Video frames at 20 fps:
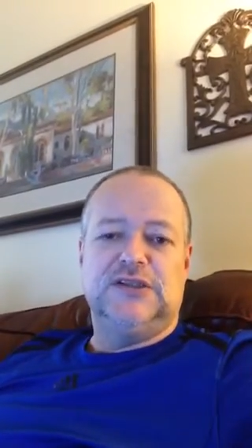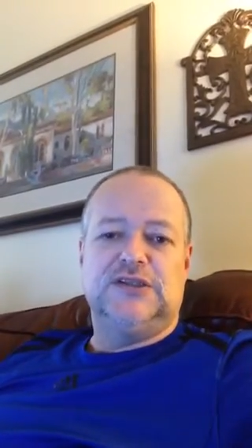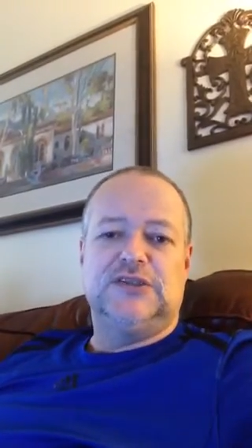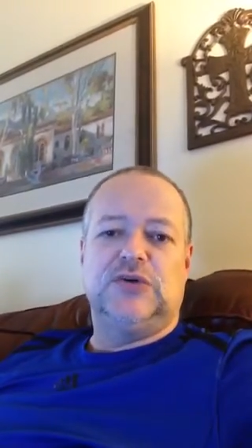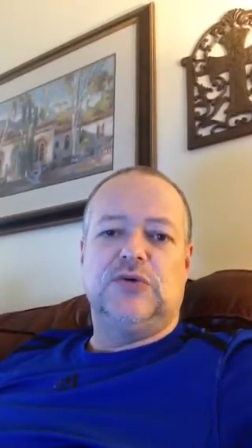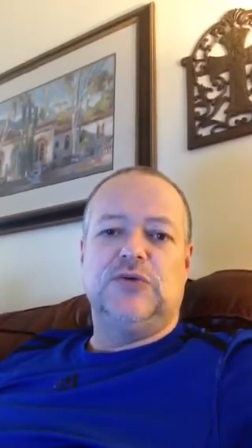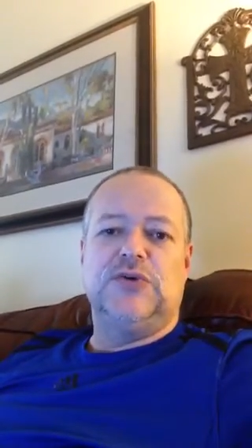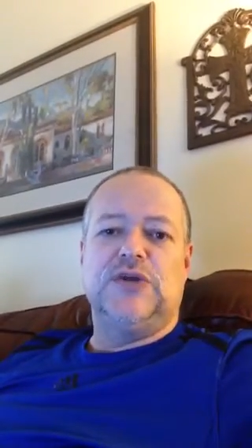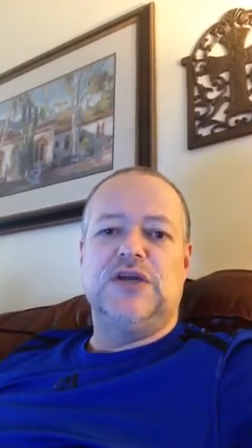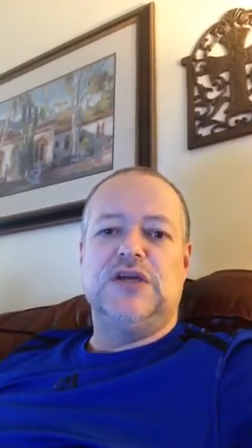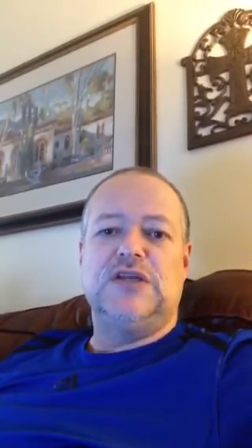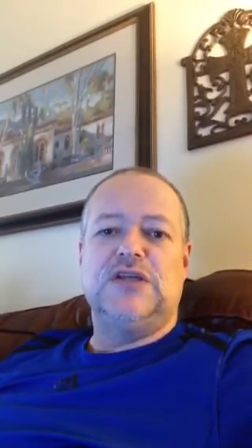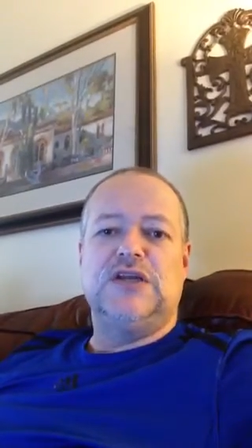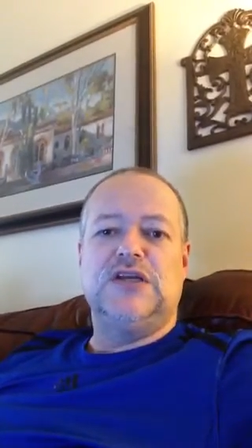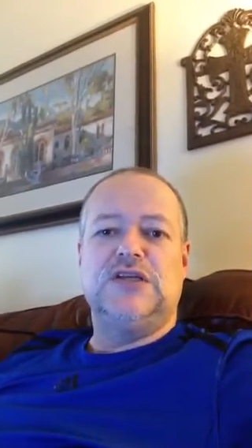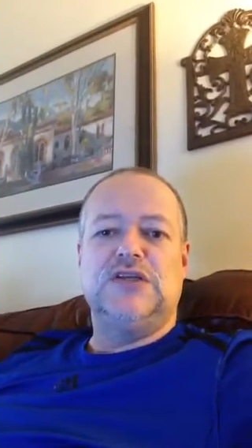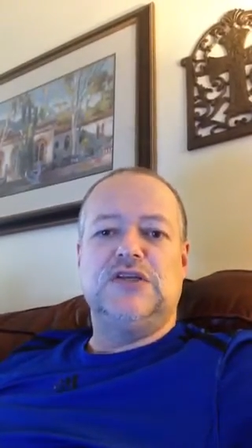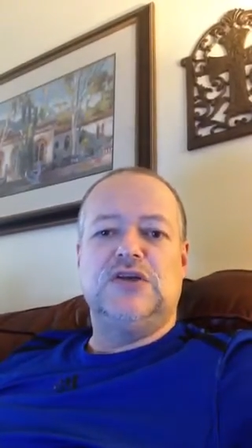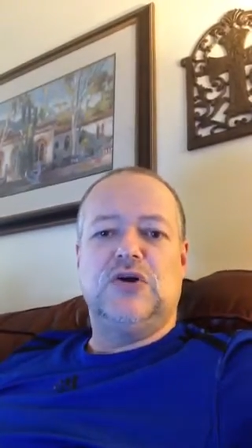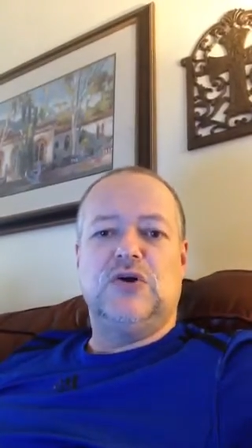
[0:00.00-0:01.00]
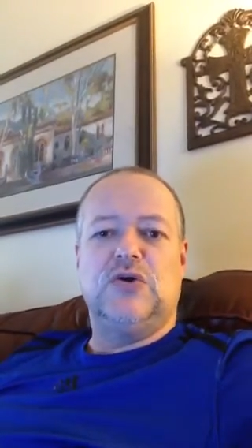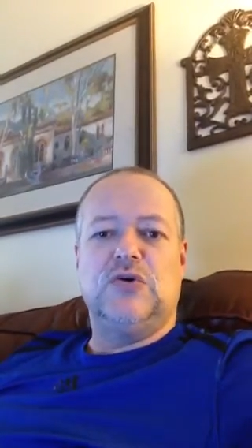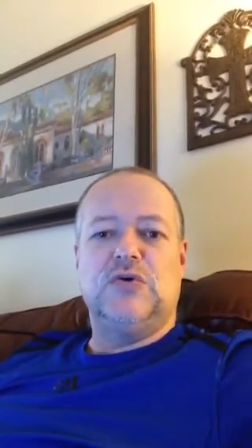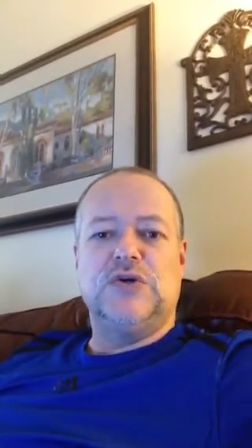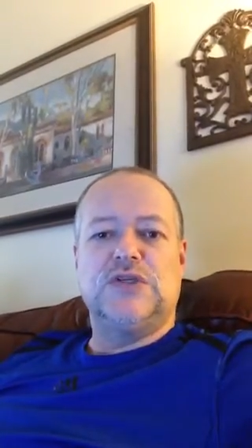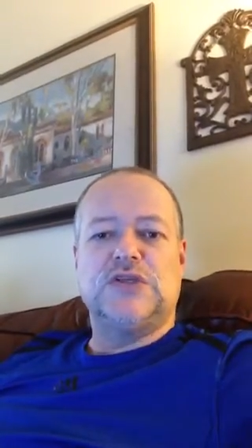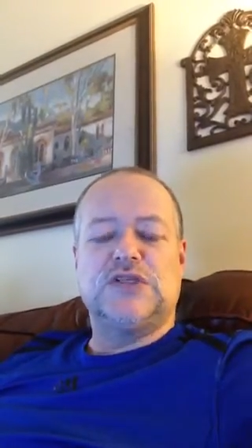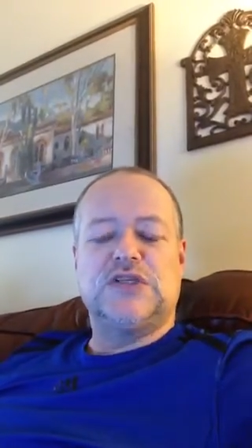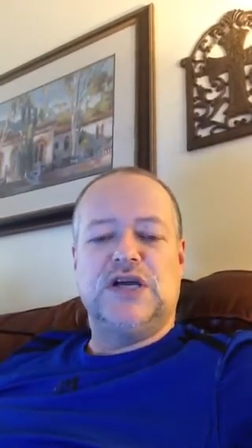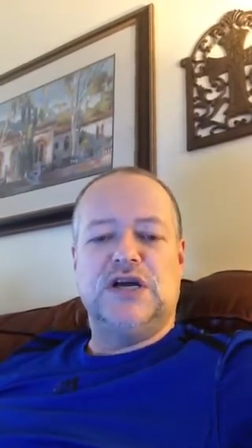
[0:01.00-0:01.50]
So they
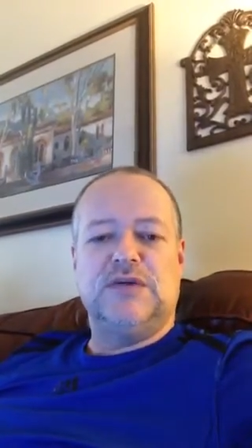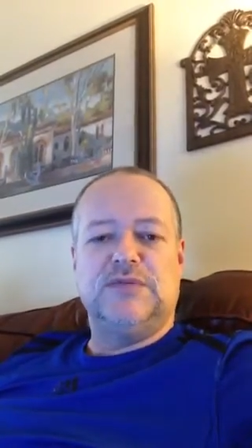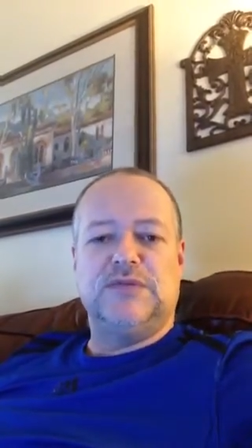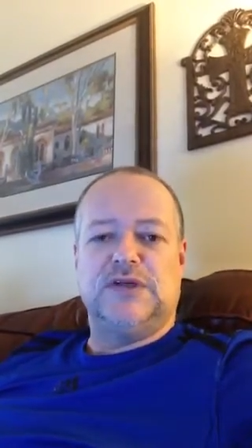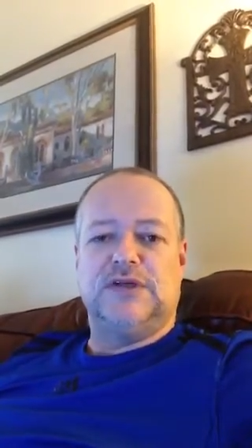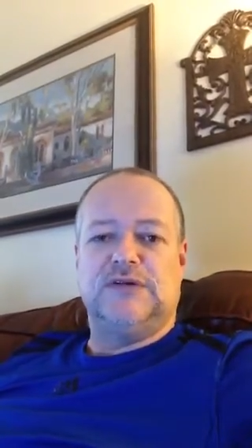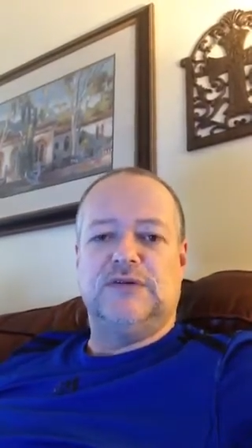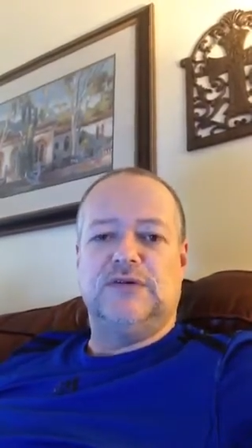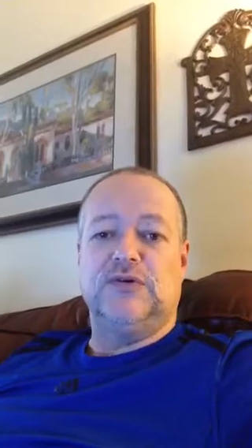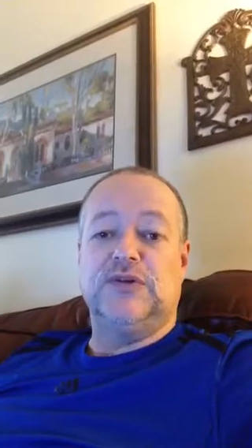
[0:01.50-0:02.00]
know it's coming,